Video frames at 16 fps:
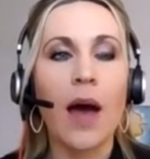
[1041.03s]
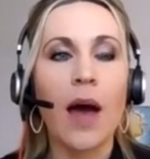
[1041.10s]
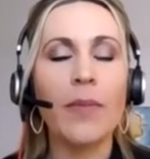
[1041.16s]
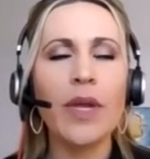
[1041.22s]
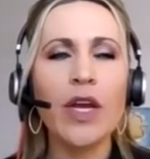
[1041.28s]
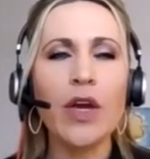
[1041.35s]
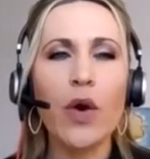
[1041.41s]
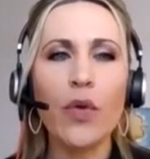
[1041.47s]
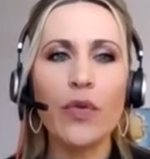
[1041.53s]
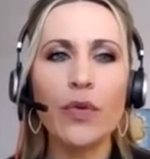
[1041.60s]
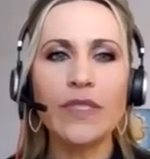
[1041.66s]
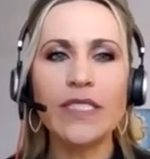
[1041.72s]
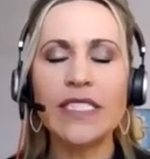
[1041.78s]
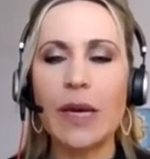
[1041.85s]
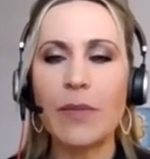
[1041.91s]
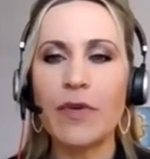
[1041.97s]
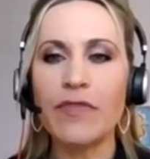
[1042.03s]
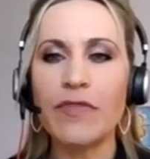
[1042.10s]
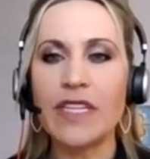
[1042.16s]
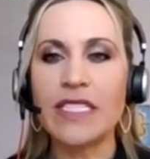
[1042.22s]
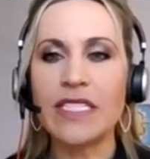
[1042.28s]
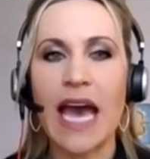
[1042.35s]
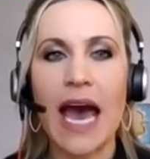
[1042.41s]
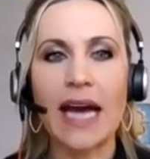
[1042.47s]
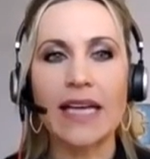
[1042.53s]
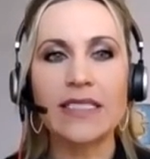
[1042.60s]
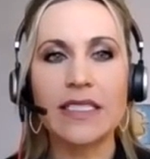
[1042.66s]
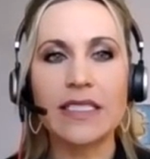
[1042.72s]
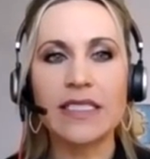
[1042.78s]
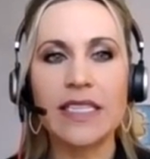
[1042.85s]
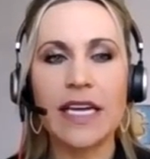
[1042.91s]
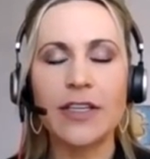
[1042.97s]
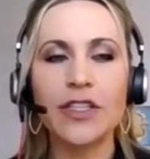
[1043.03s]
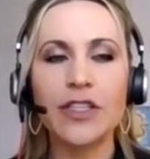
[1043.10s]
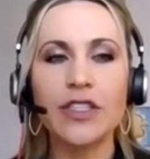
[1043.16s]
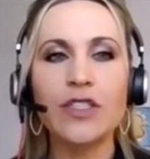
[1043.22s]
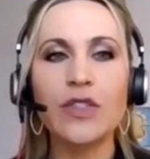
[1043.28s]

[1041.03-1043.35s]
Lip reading: I'm going to go through some of the tax extenders.